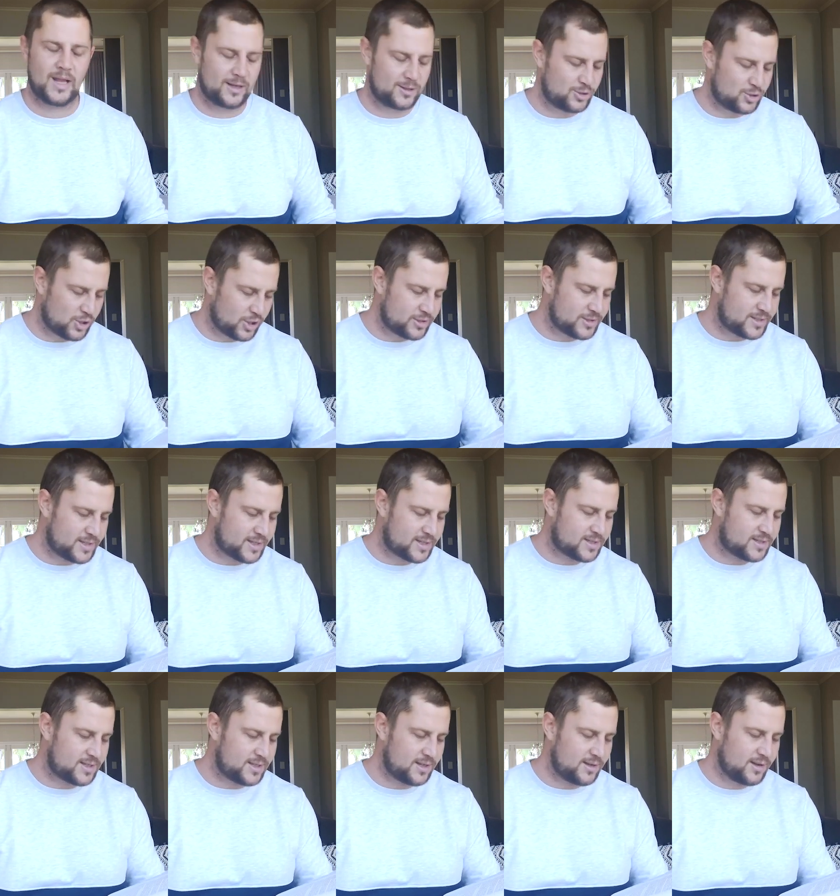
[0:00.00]
John
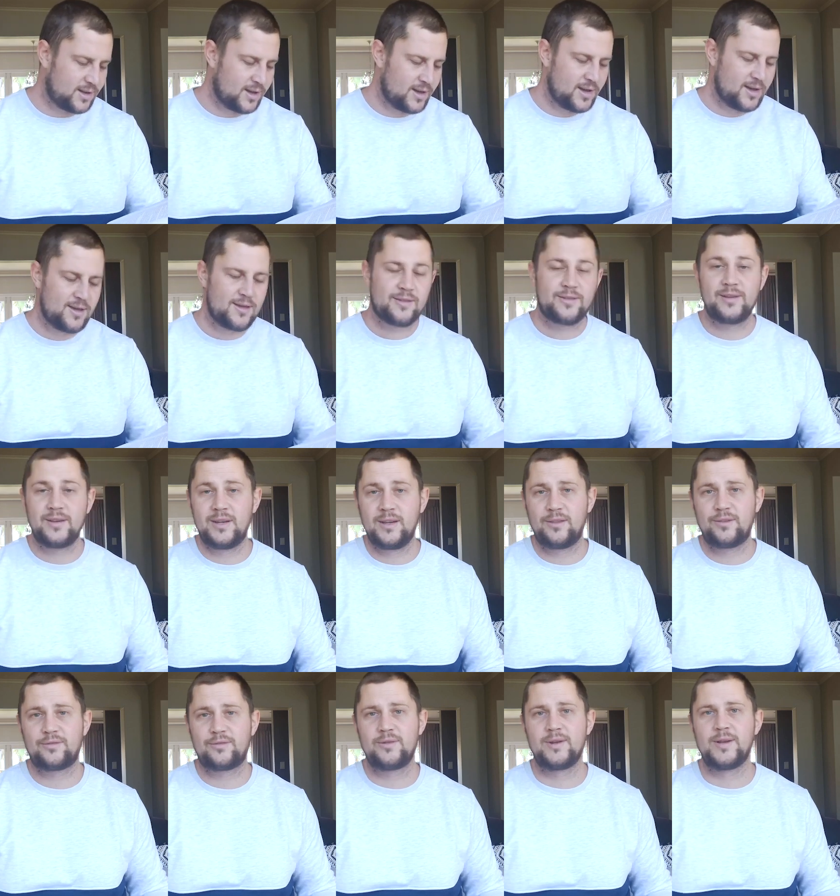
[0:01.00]

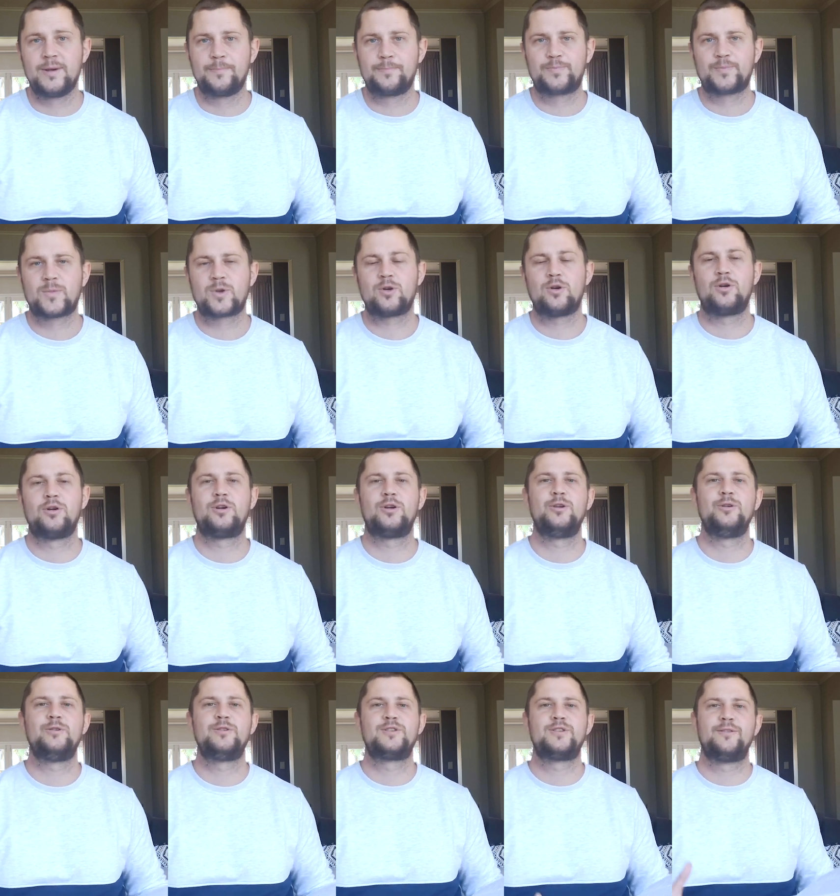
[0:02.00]
16:33
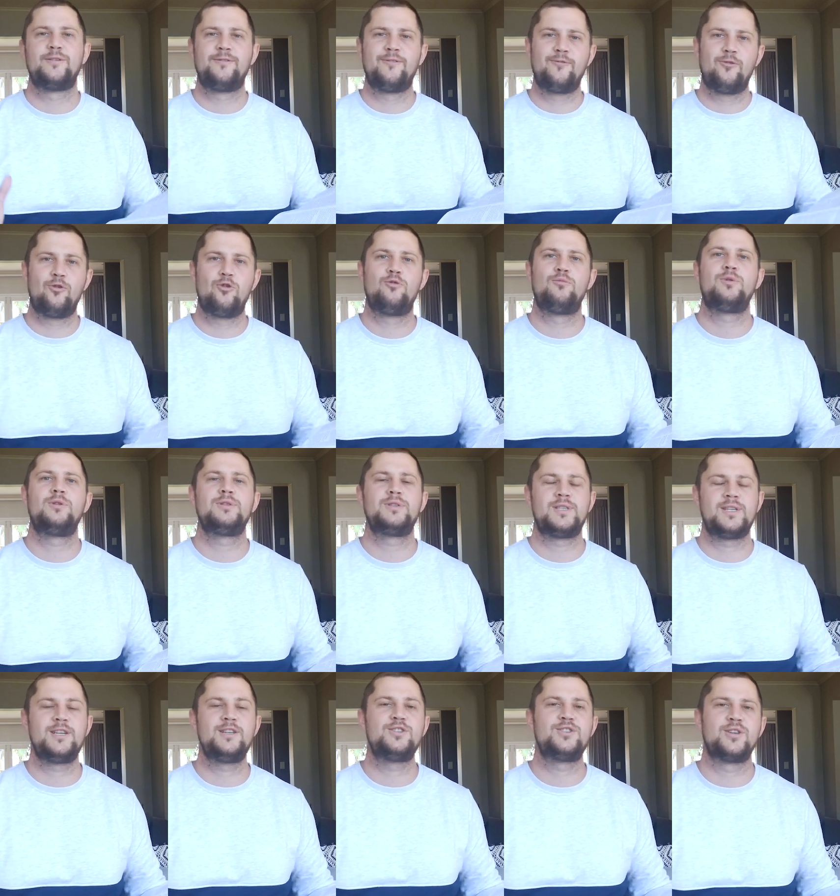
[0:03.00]
concludes the formal
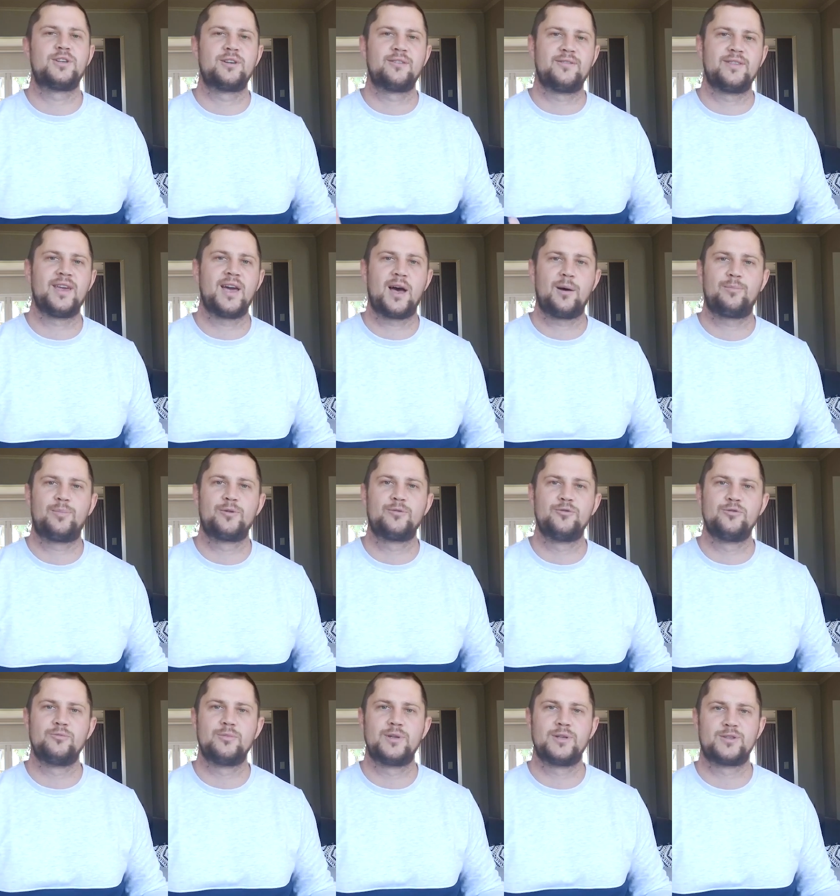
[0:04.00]
teaching of the upper
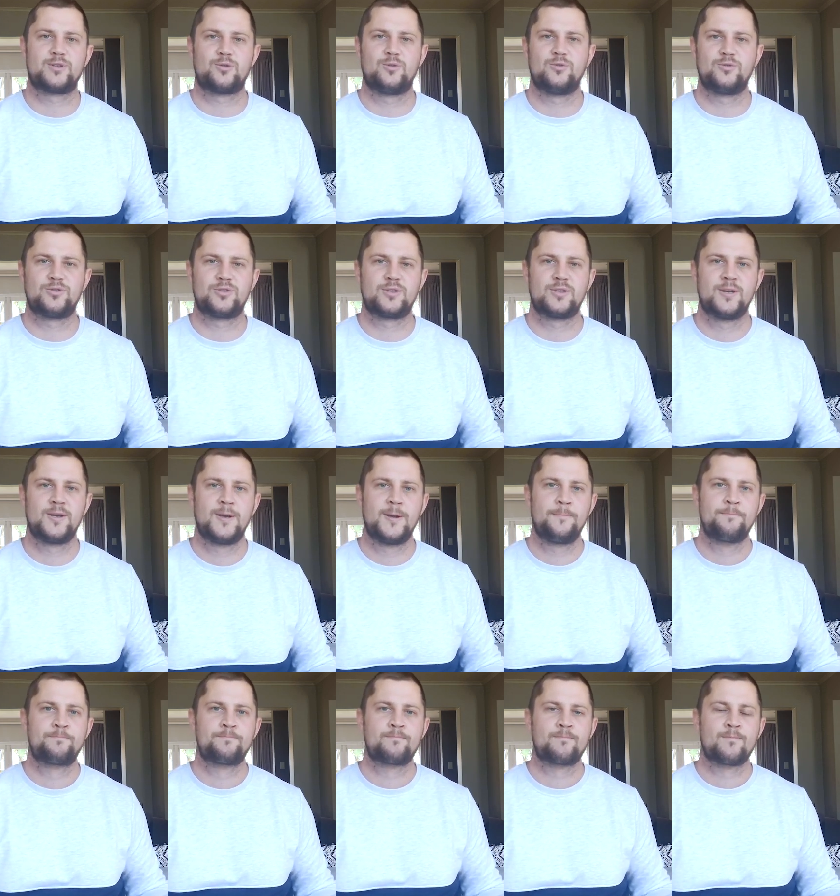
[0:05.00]
room discourse.
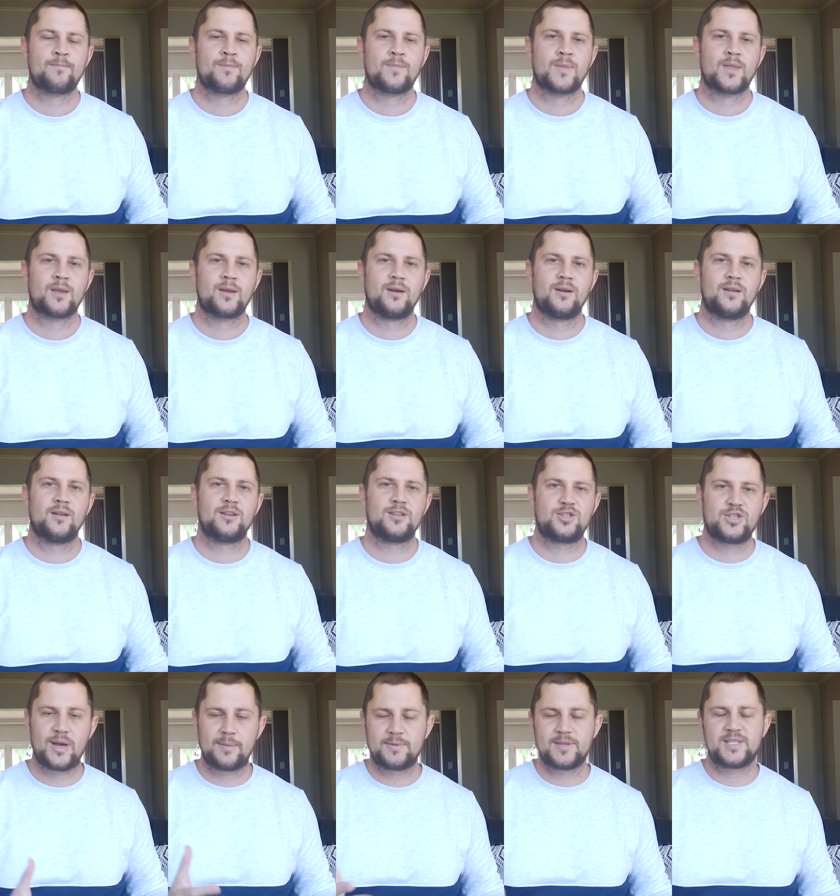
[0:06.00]

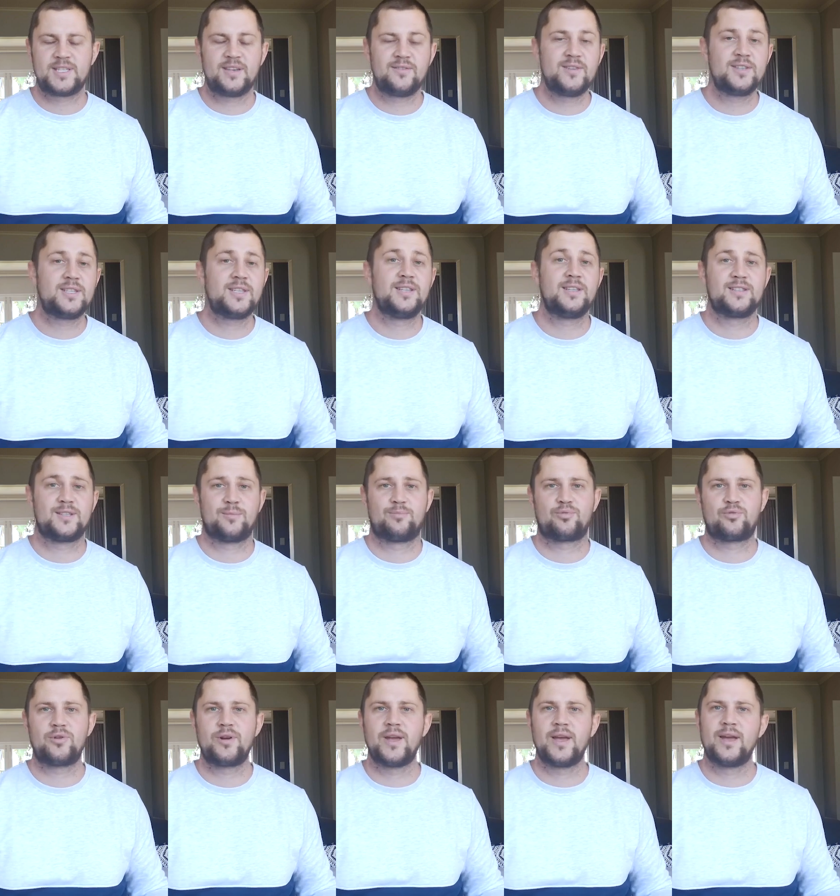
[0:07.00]
Chapter 17 is a
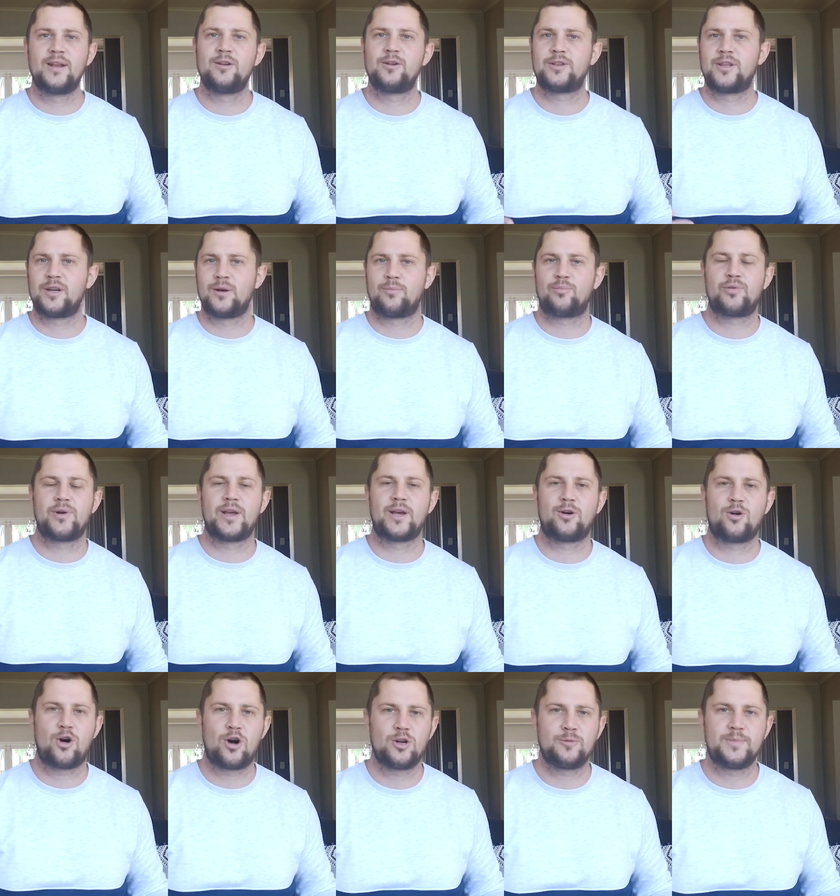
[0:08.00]
prayer, not that a prayer
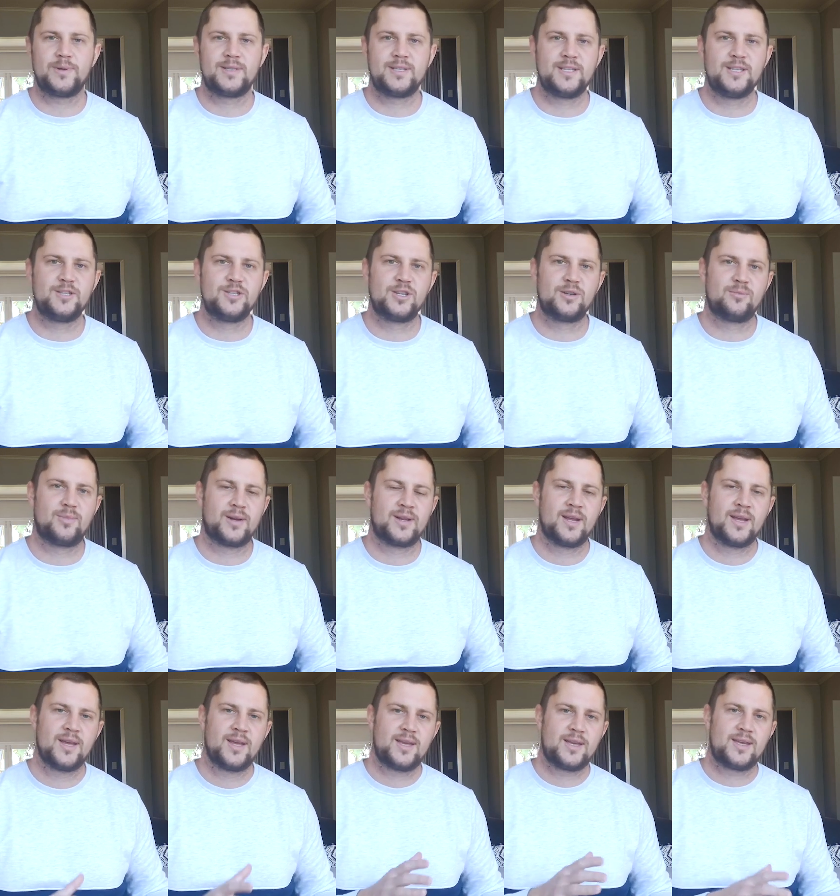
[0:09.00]
can't be teaching, but
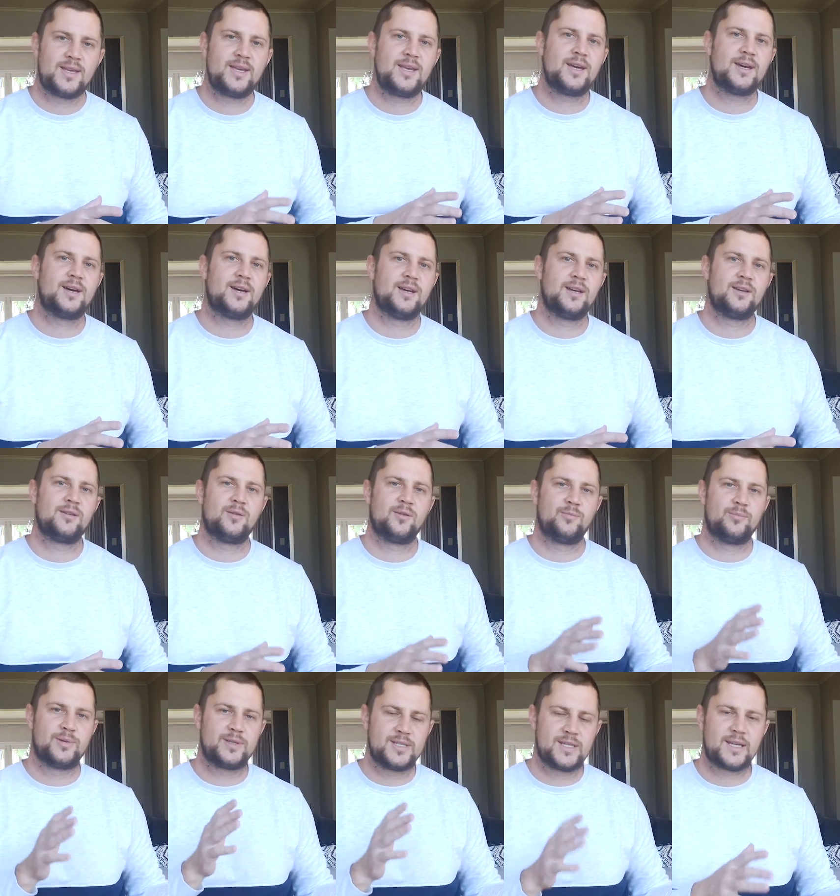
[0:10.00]
here
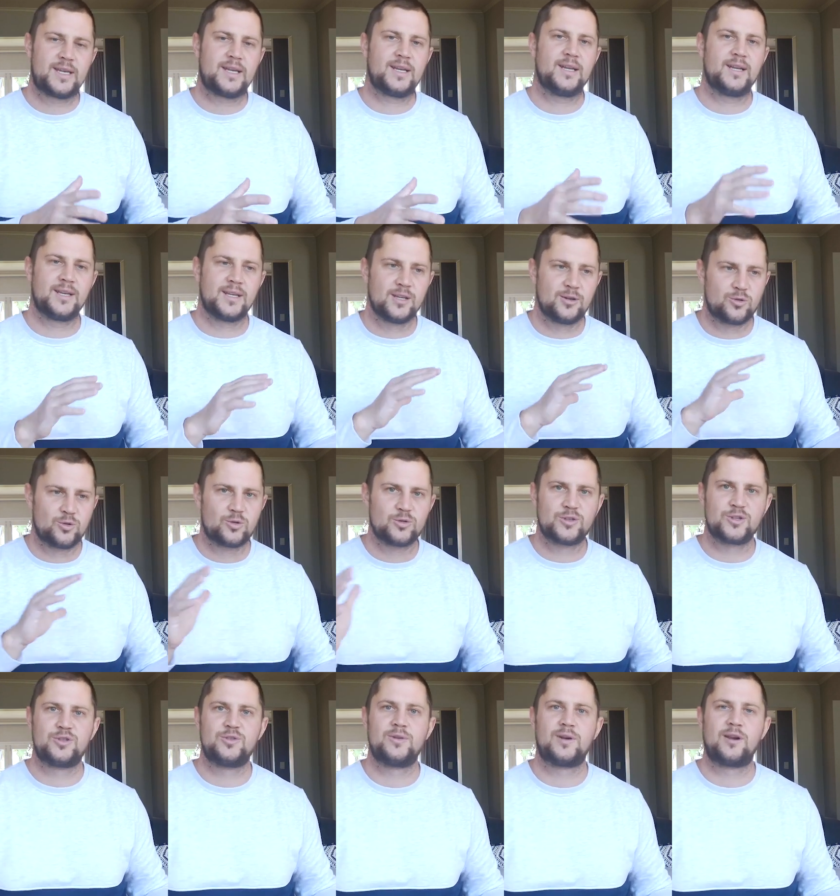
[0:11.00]
in particular he draws
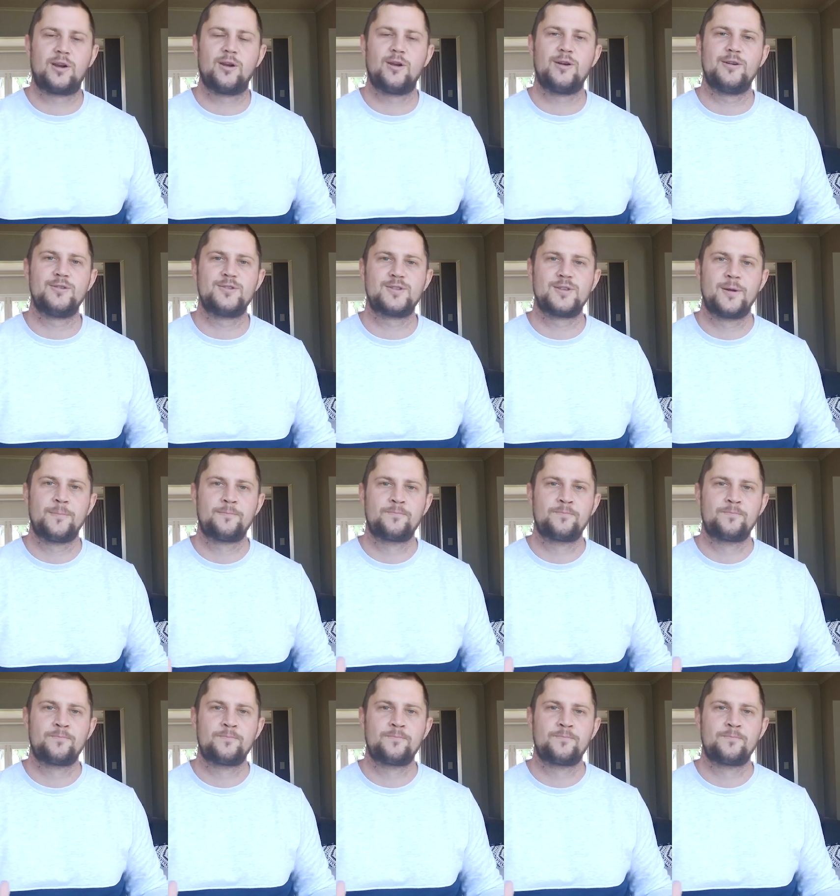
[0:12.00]
it to a close.